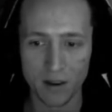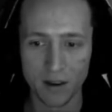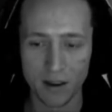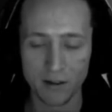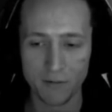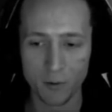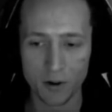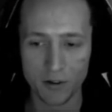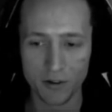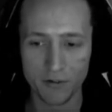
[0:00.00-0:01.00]
If you
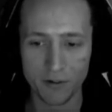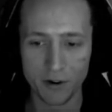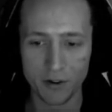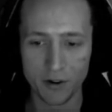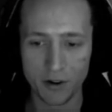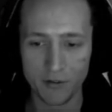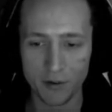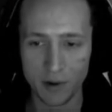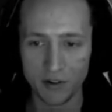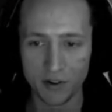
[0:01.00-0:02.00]
want further
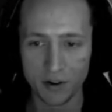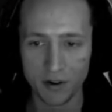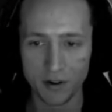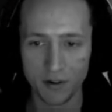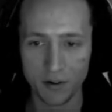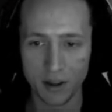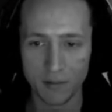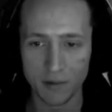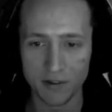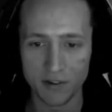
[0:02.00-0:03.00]
information, you
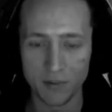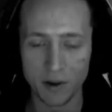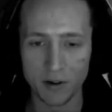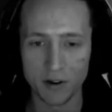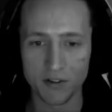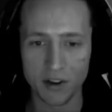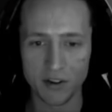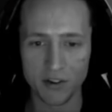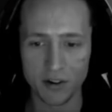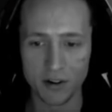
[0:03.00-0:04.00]
can message me on
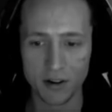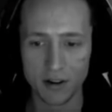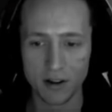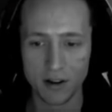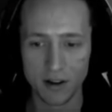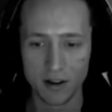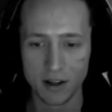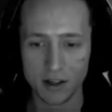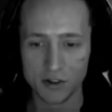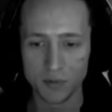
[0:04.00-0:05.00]
ArtStation.
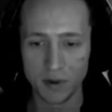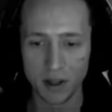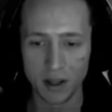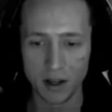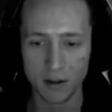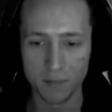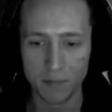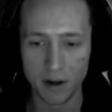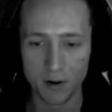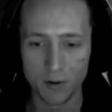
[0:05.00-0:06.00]
It should be linked
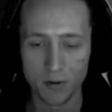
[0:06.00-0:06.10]
below.